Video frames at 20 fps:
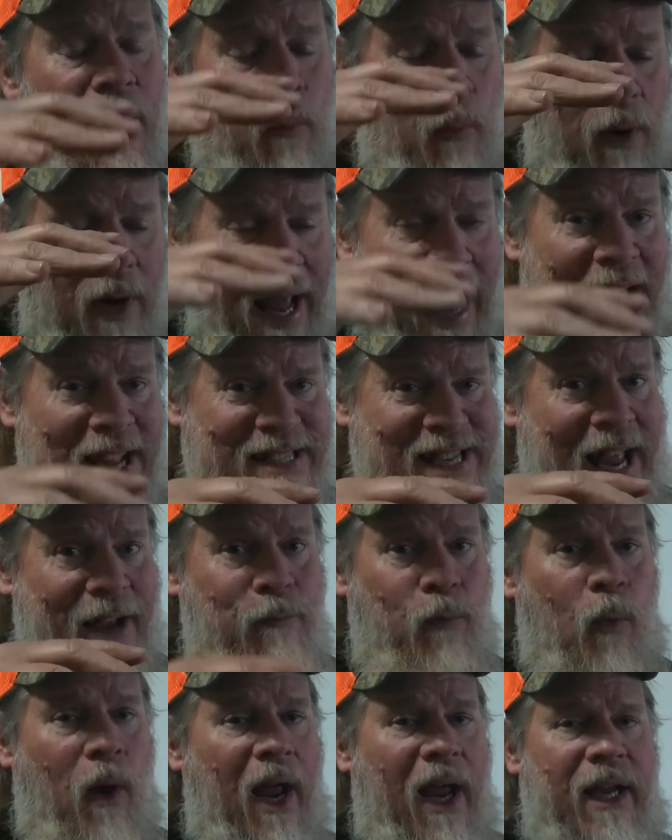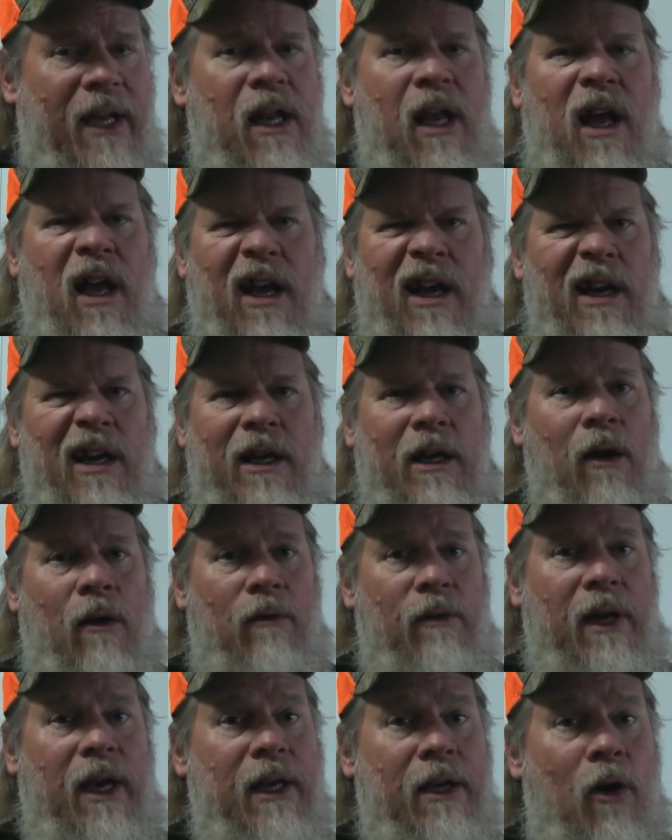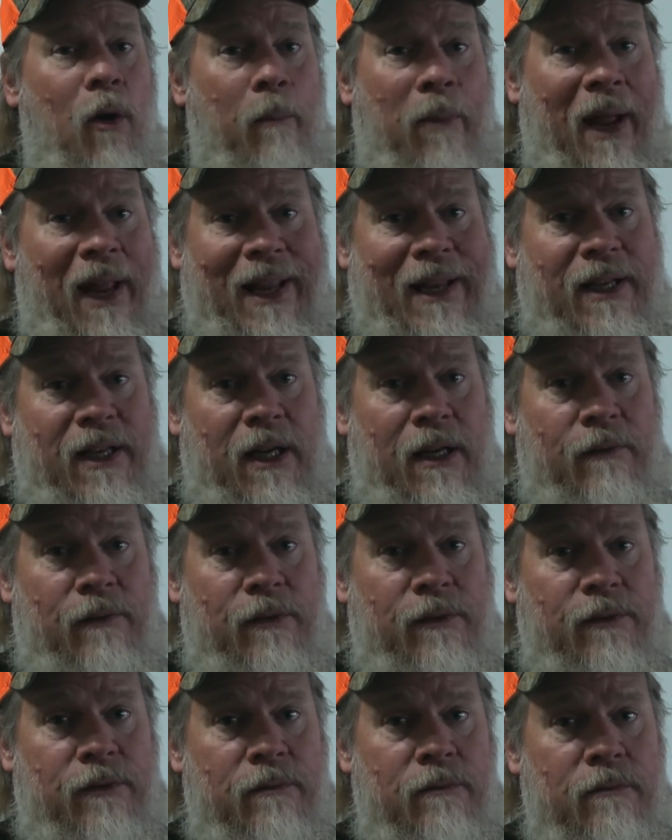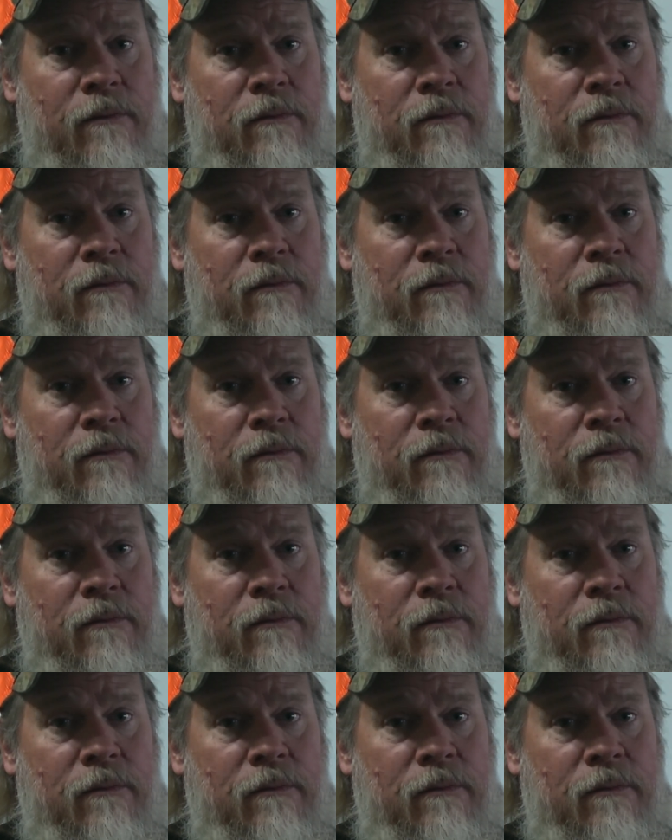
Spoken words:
it where it has to have weight, you don't need no pan covers.